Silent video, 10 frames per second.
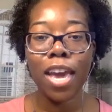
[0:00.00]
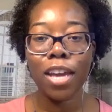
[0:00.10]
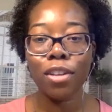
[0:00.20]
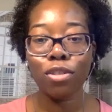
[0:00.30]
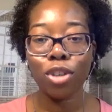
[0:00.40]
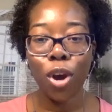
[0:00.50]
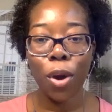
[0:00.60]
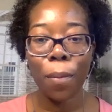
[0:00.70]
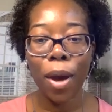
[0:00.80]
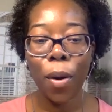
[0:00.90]
and you talk
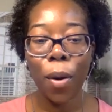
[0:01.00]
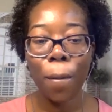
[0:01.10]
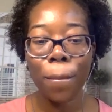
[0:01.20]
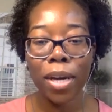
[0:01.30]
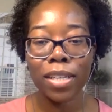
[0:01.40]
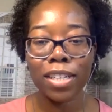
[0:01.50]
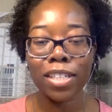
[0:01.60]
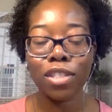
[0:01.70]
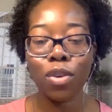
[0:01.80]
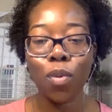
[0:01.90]
about
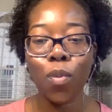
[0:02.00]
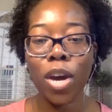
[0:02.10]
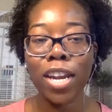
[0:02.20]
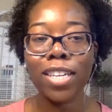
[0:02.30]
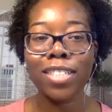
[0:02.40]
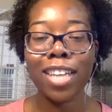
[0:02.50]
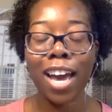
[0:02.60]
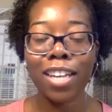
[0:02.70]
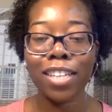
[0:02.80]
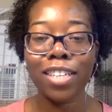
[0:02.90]
abundance. What
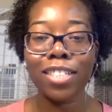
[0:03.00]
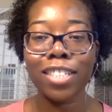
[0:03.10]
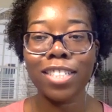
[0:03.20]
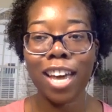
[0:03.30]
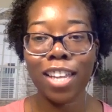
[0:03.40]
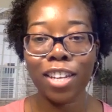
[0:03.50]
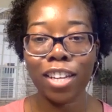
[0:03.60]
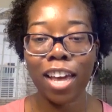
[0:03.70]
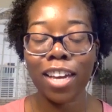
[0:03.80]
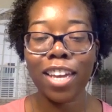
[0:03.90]
exactly does that look
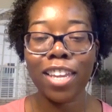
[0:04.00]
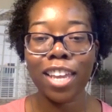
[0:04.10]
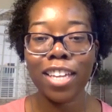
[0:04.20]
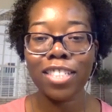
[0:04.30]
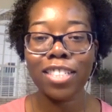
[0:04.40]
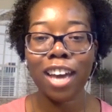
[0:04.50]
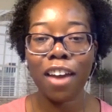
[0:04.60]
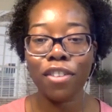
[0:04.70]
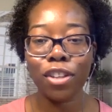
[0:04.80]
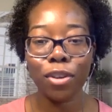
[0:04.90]
like? And let's
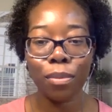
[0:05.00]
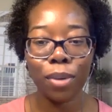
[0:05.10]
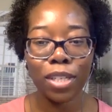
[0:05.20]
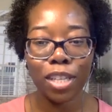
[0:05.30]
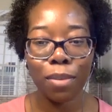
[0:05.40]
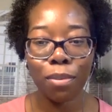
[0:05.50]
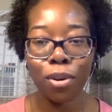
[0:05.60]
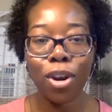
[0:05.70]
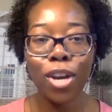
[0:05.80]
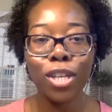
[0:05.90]
dive a little bit
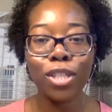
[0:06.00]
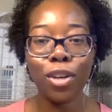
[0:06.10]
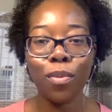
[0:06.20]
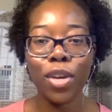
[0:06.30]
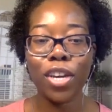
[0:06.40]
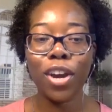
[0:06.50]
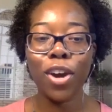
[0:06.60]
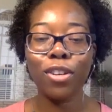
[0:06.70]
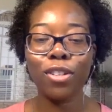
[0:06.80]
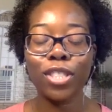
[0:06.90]
deeper so mm-hmm. we can
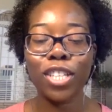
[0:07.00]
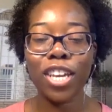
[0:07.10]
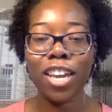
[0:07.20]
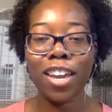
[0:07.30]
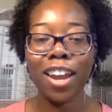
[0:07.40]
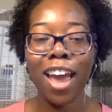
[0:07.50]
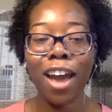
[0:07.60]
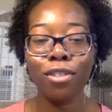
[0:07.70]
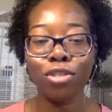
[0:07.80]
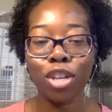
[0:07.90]
understand
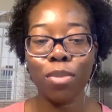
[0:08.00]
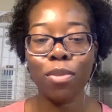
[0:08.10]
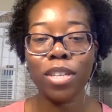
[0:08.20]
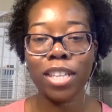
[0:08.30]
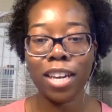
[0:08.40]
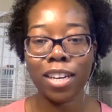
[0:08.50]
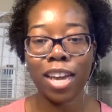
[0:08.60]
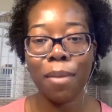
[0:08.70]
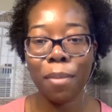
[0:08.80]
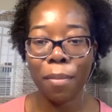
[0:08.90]
how Dream with Dan
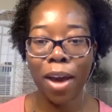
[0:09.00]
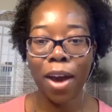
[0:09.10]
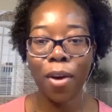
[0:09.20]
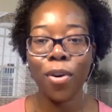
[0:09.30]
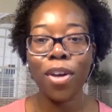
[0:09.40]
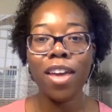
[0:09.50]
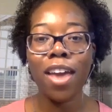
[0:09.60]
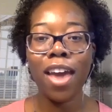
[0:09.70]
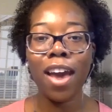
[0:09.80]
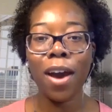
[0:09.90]
came about,
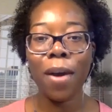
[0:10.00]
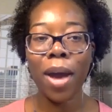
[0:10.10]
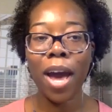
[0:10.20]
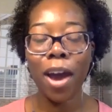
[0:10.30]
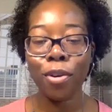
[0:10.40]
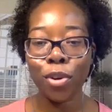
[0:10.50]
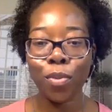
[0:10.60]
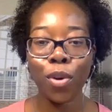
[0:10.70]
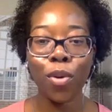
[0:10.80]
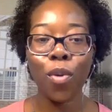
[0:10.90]
mm-hmm. um, how
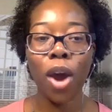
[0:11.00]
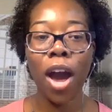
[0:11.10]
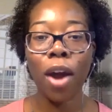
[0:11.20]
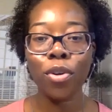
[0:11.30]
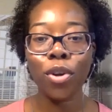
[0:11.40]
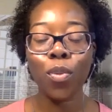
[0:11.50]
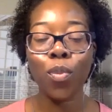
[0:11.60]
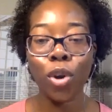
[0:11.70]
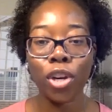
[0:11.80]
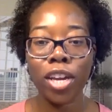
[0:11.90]
you're how you're
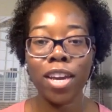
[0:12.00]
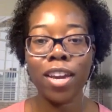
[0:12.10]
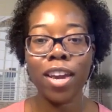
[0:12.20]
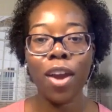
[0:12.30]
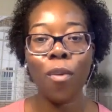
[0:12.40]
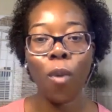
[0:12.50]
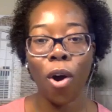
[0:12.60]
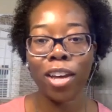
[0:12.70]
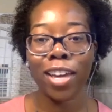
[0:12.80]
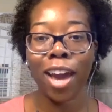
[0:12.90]
working and
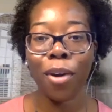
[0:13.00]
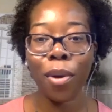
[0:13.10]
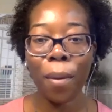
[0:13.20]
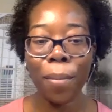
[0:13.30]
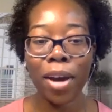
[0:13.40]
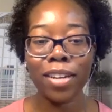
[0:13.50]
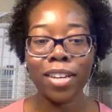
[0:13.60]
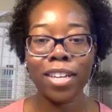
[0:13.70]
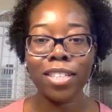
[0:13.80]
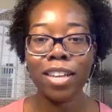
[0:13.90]
walking out
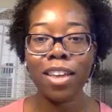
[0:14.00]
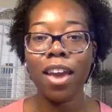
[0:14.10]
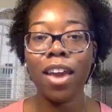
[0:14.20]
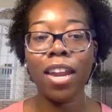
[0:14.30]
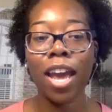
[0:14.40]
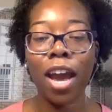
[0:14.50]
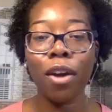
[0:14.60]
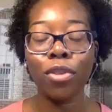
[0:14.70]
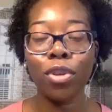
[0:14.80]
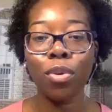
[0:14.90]
abundance, and mm-hmm.
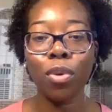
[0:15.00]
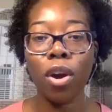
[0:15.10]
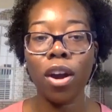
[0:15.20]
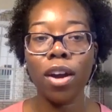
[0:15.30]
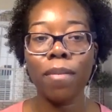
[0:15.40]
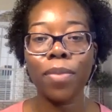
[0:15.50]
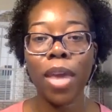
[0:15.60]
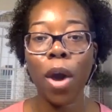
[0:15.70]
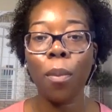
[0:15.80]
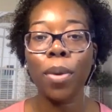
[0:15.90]
how you are
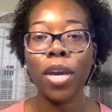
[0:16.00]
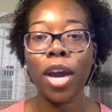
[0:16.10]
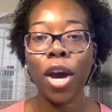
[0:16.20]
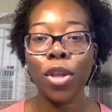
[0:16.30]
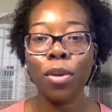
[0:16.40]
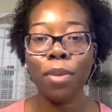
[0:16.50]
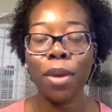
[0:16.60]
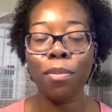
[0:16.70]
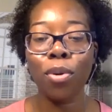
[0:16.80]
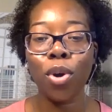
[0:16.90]
helping other
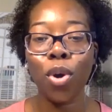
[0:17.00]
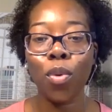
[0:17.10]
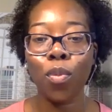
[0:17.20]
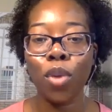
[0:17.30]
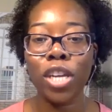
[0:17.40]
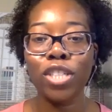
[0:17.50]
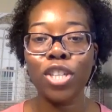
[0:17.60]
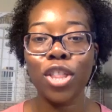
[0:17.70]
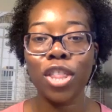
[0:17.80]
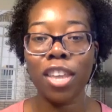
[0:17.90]
people reach
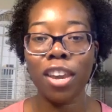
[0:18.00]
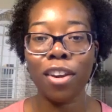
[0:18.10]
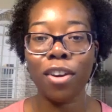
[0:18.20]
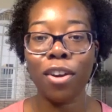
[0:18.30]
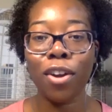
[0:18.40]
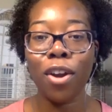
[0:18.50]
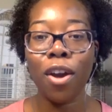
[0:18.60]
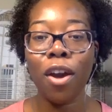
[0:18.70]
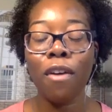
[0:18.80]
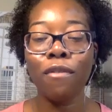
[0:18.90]
their
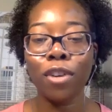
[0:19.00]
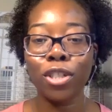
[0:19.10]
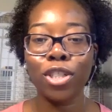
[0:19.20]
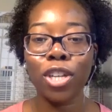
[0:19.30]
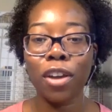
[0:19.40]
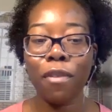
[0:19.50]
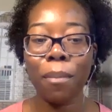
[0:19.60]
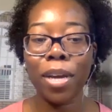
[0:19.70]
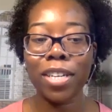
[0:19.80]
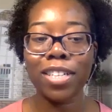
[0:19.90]
version of
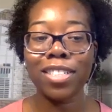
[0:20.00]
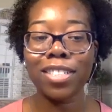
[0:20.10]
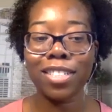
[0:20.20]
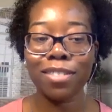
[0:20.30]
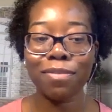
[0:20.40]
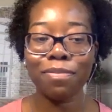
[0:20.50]
abundance.